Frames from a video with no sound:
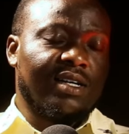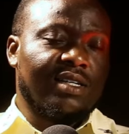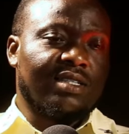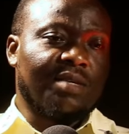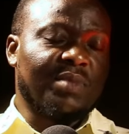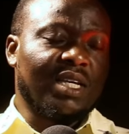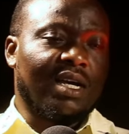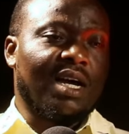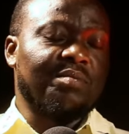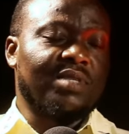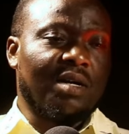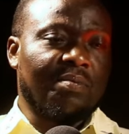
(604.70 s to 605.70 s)
something
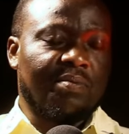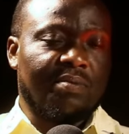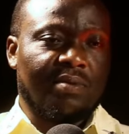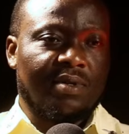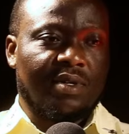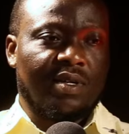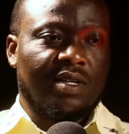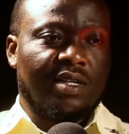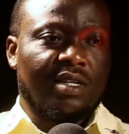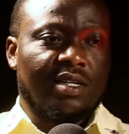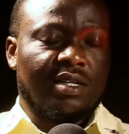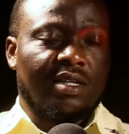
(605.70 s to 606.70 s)
comes up,
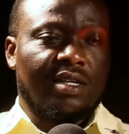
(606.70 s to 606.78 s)
mm.